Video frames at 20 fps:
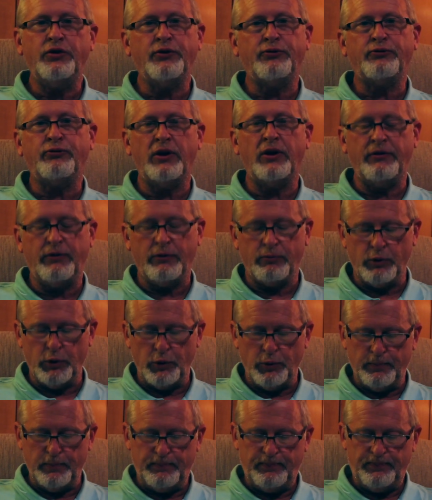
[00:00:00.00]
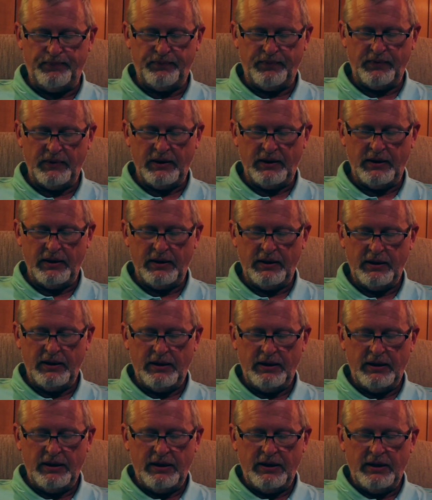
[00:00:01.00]
the front of the room.
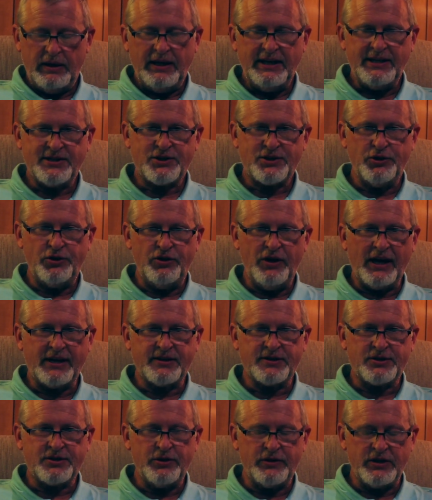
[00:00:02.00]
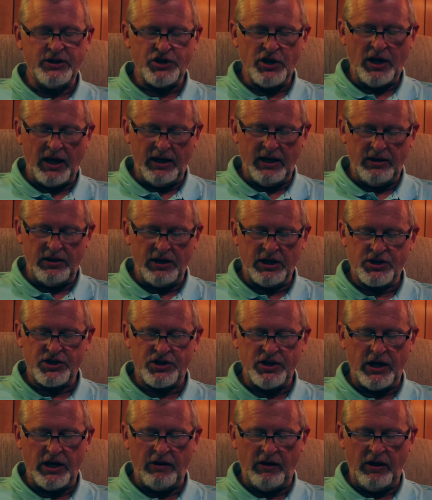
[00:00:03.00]
He stood next to the giant
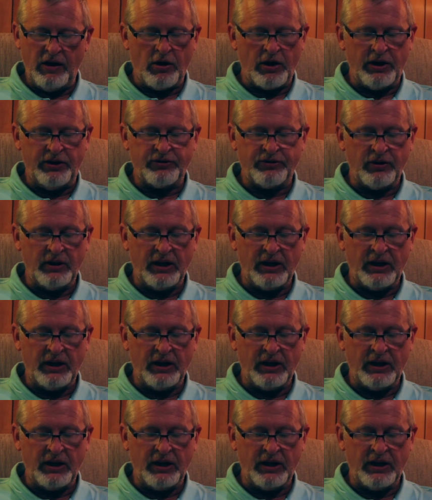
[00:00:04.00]
dictionary on its